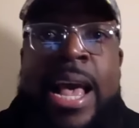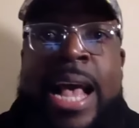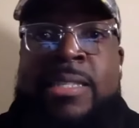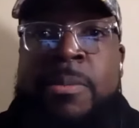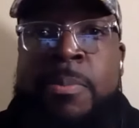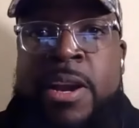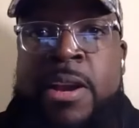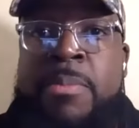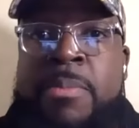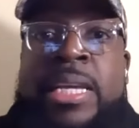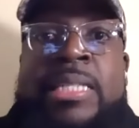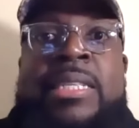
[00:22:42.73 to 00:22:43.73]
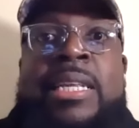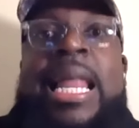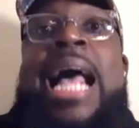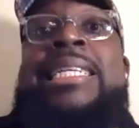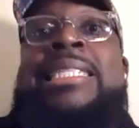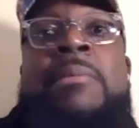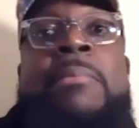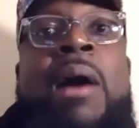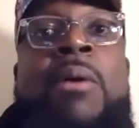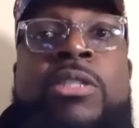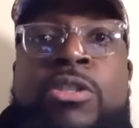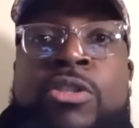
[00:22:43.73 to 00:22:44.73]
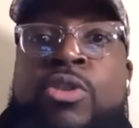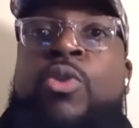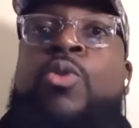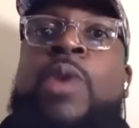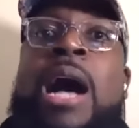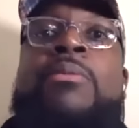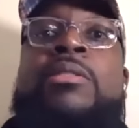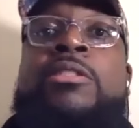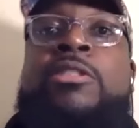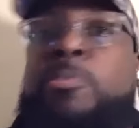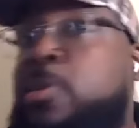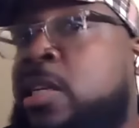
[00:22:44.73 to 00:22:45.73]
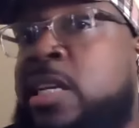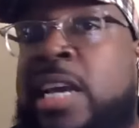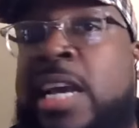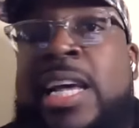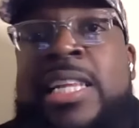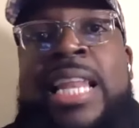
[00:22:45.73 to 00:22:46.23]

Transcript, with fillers: as a parent because the last time I was in school I was suspended